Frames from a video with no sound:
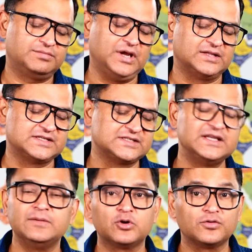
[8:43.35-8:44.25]
yeah, this is
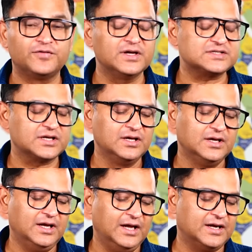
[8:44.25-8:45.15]
neighborhood first
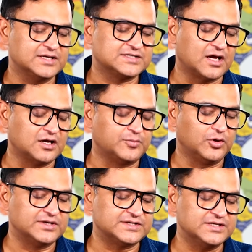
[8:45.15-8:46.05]
and our Sagar
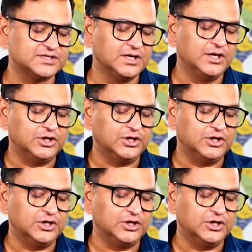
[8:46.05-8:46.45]
policies.